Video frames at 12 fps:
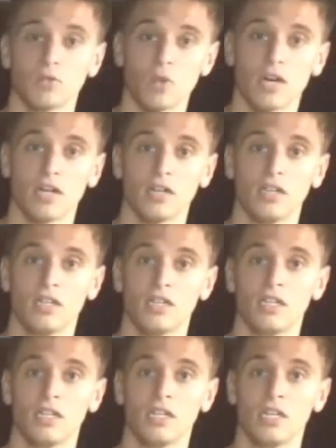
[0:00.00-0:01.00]
as well.
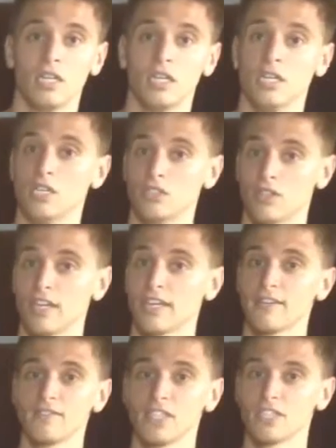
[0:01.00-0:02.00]
So that
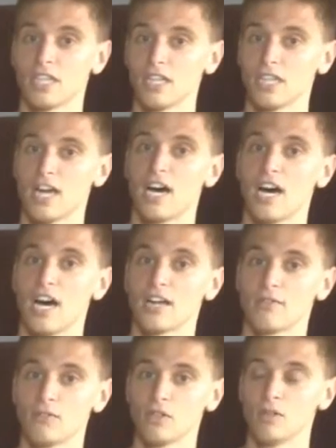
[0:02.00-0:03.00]
gives us a lot
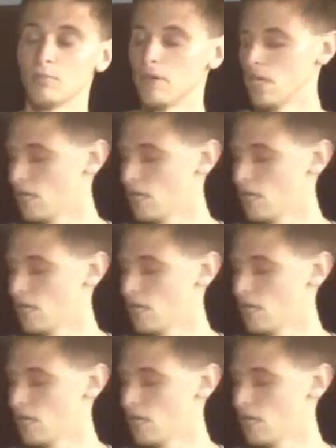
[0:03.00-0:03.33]
of room.